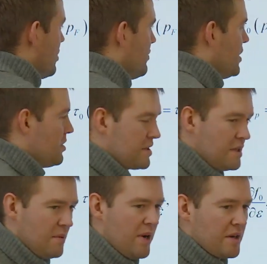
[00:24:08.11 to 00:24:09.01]
velocity
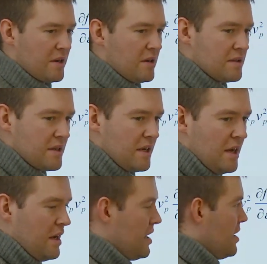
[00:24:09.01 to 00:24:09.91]
particles.
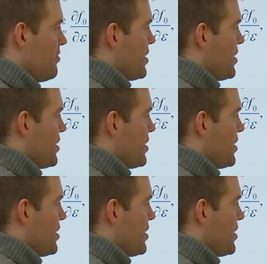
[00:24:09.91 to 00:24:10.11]
If the